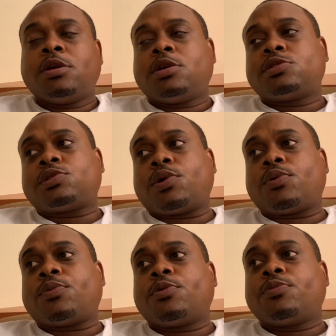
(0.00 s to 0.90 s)

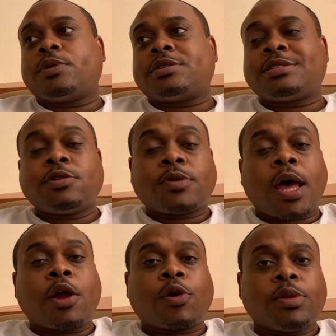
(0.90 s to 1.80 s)
So still
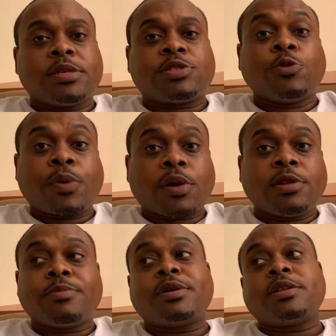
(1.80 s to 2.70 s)
not early, super
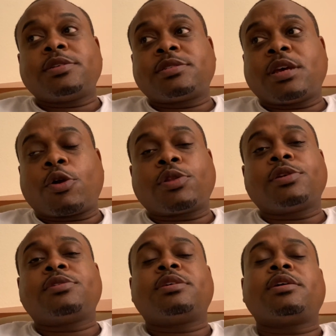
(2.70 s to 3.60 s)
early, but it's
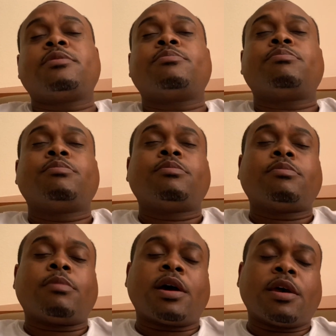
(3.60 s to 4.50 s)
earlier than
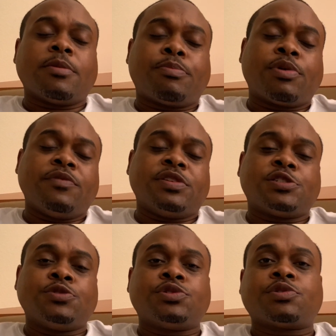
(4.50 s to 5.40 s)
my previous
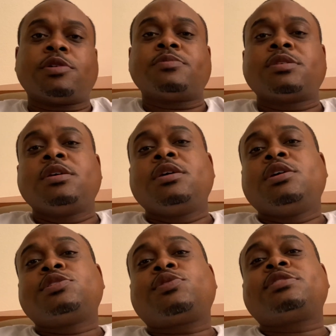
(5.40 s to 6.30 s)
2 trips.
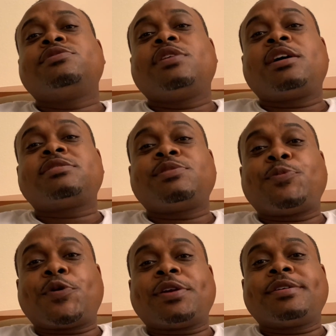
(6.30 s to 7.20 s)
So I'll see you guys in the
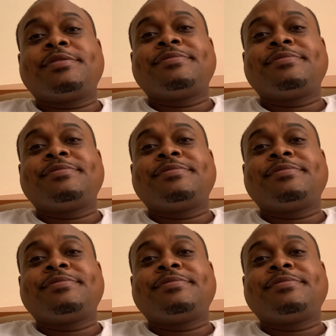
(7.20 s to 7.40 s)
morning.